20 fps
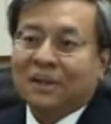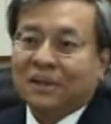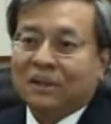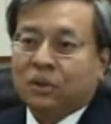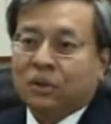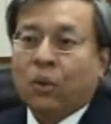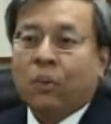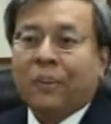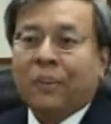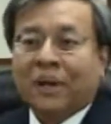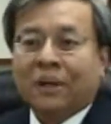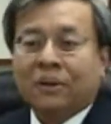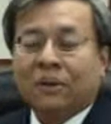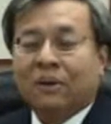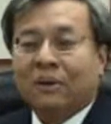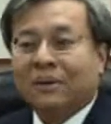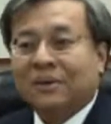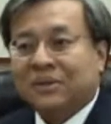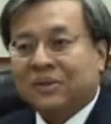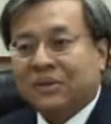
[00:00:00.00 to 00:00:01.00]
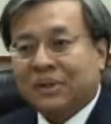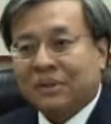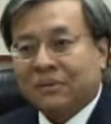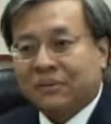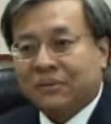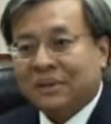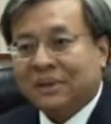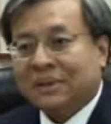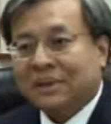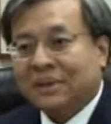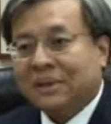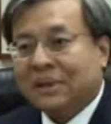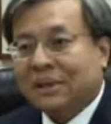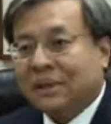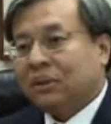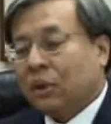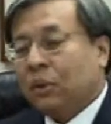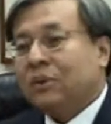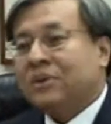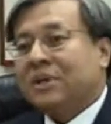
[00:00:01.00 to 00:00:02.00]
the domain knowledge difference,
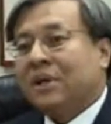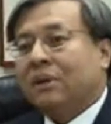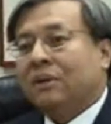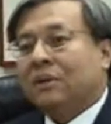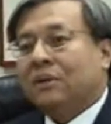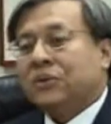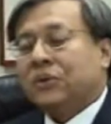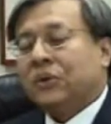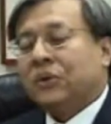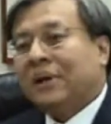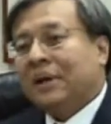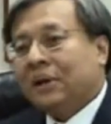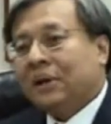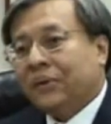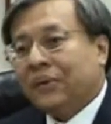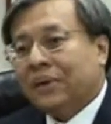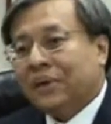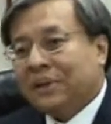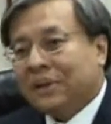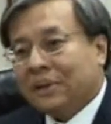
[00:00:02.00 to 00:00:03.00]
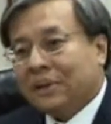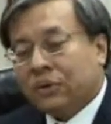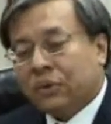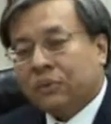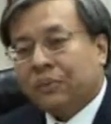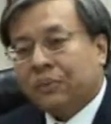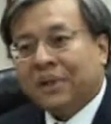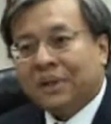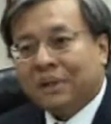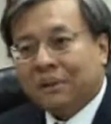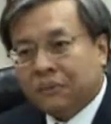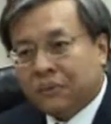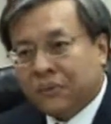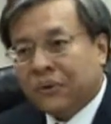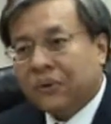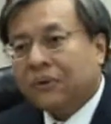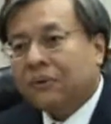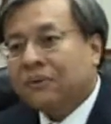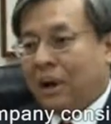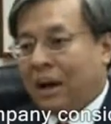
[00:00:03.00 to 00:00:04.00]
those are also areas need to be
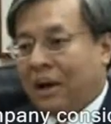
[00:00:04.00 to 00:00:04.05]
improved.